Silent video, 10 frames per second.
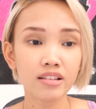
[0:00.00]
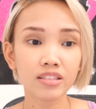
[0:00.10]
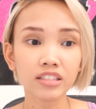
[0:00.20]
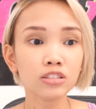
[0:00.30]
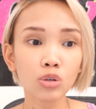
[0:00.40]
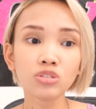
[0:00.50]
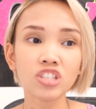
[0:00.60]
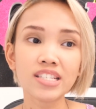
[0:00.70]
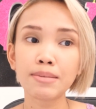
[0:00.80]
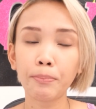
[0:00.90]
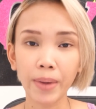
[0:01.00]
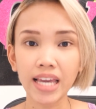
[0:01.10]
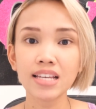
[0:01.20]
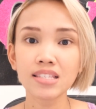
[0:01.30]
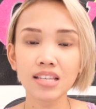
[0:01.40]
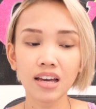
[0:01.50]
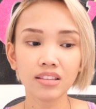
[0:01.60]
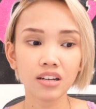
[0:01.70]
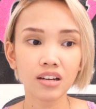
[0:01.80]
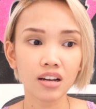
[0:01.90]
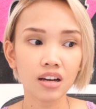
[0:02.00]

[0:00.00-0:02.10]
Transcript: they don't just base the